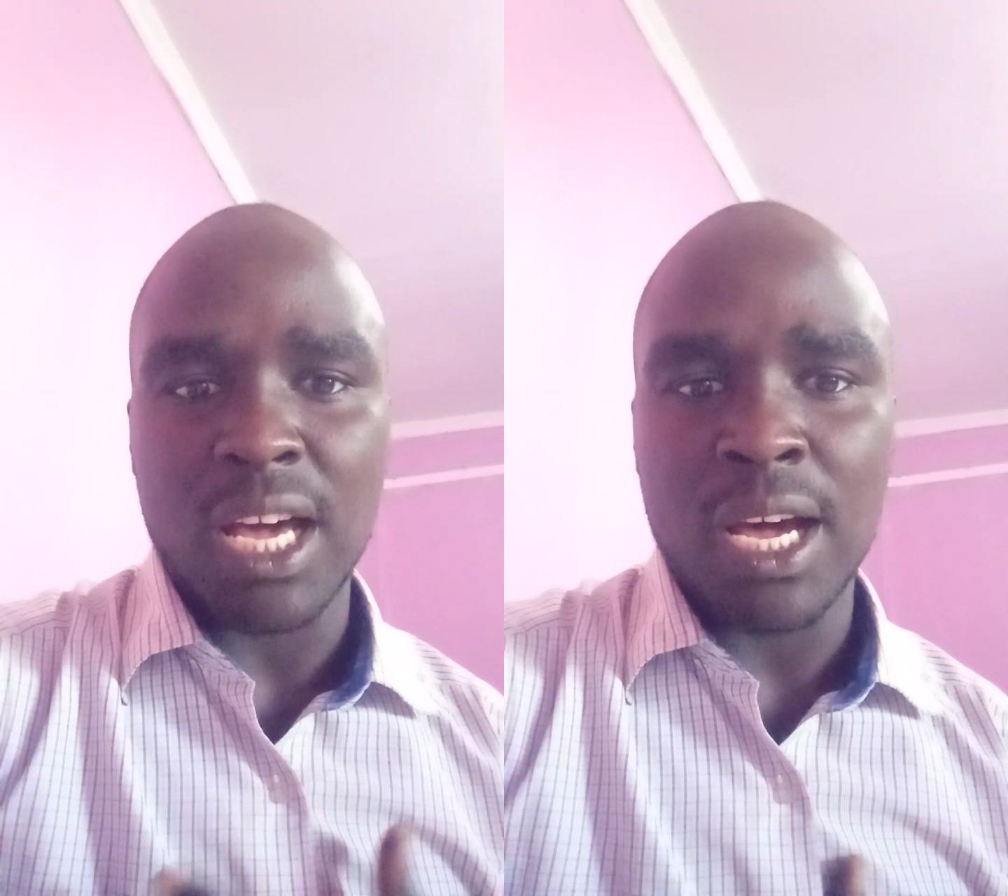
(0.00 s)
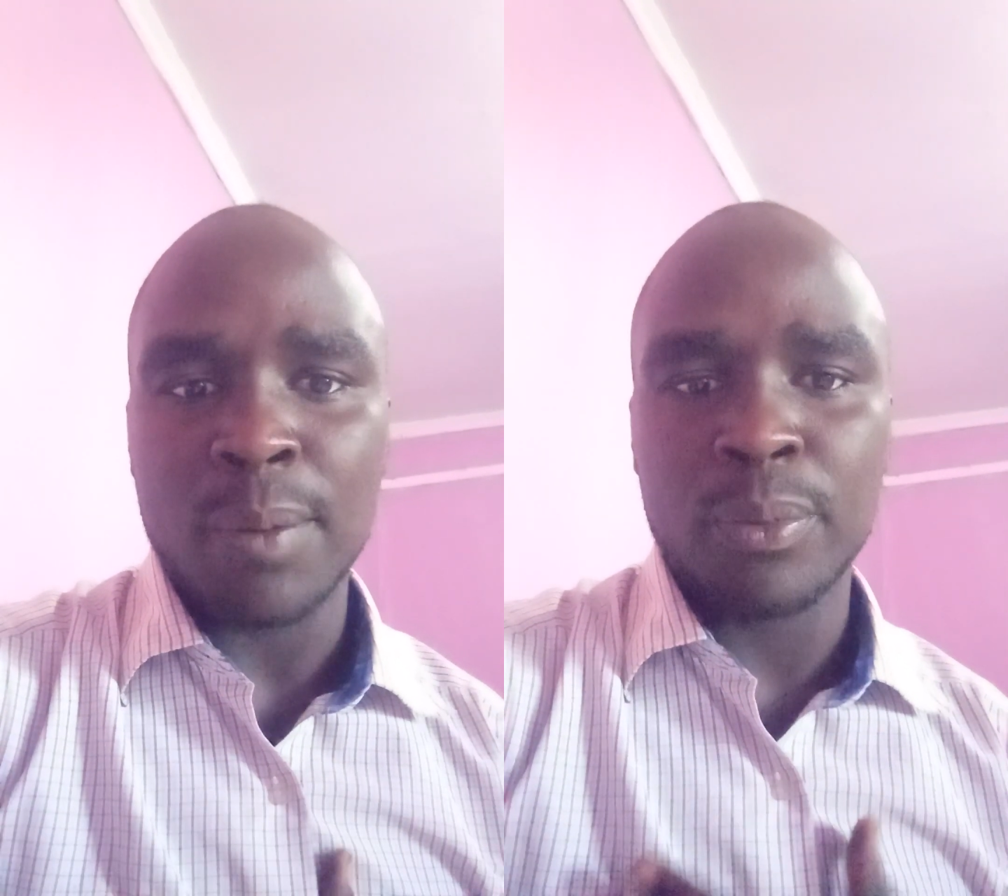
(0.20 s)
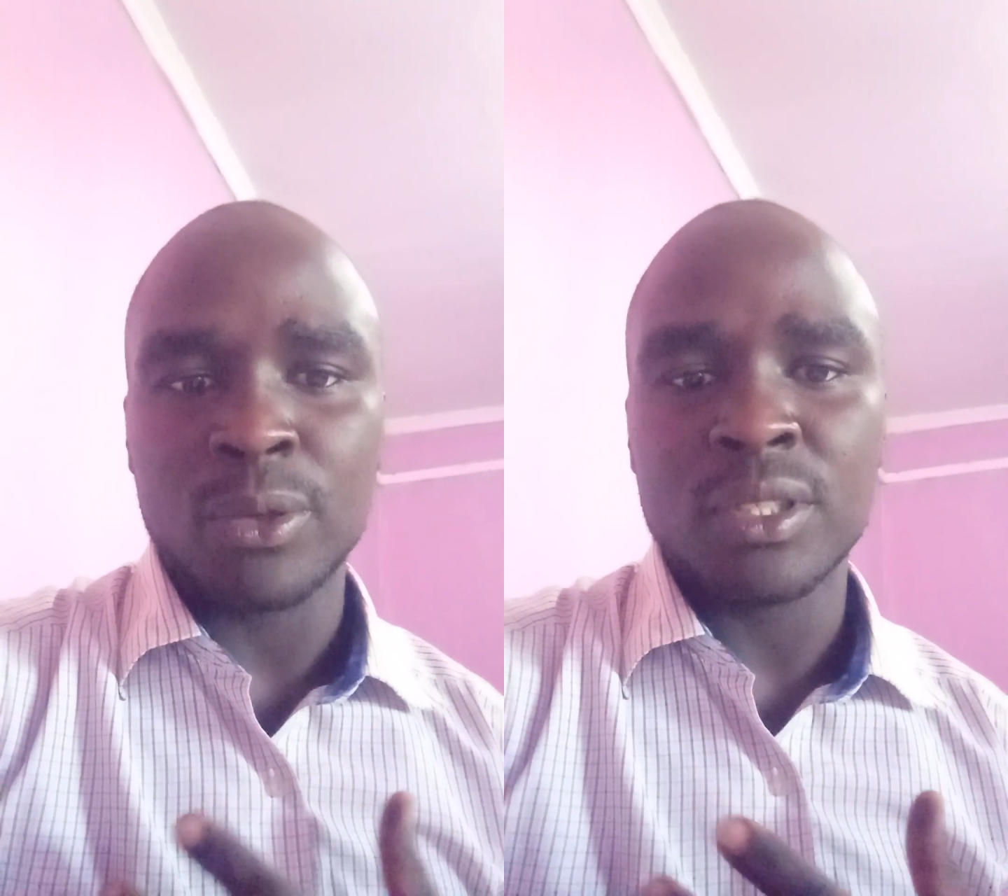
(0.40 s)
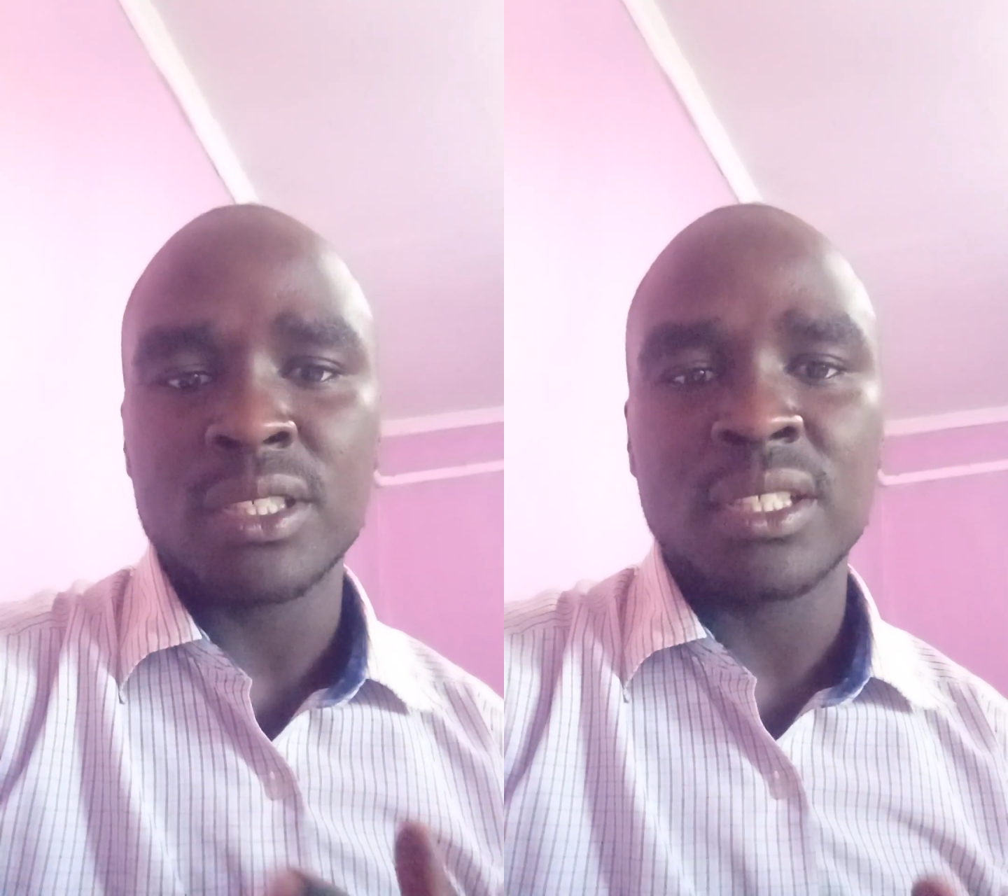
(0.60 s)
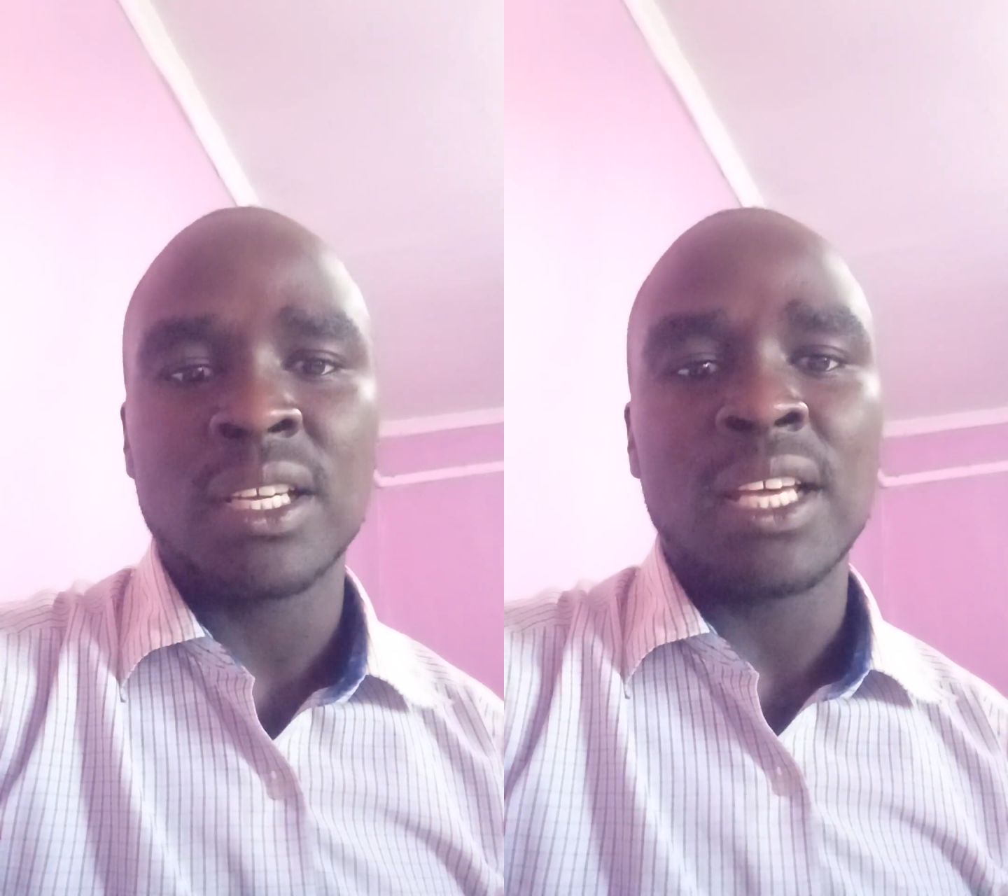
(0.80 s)

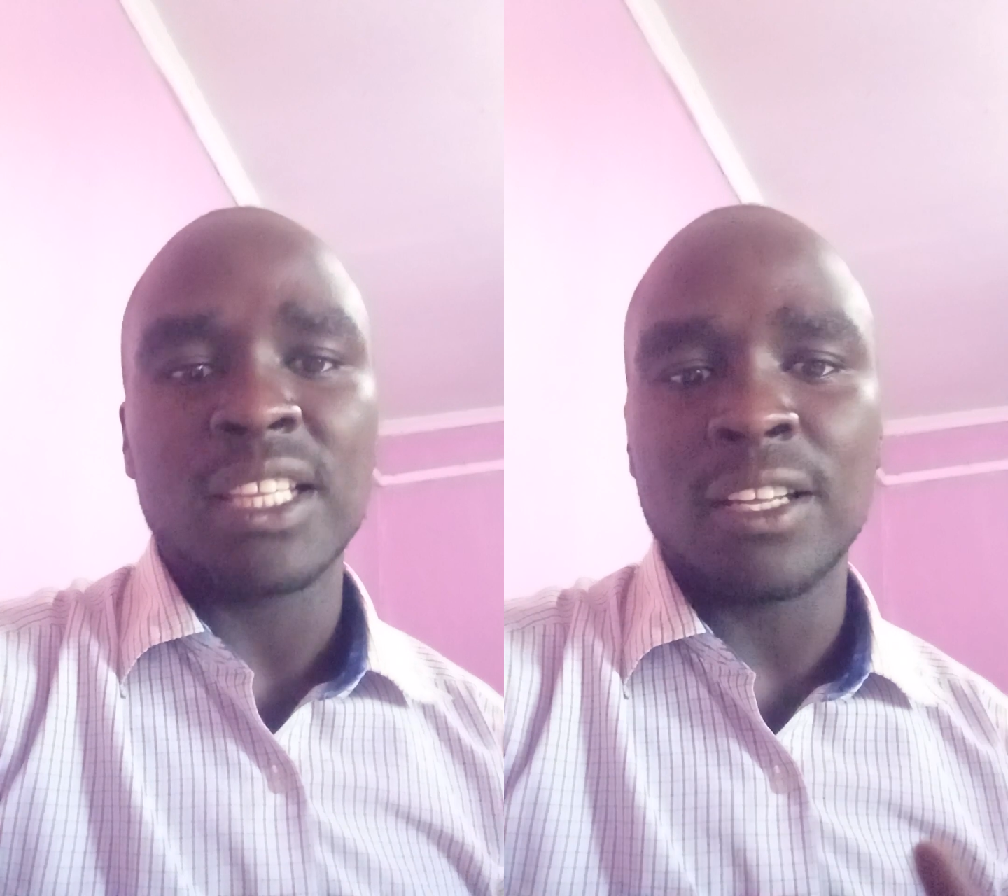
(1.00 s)
aprons, the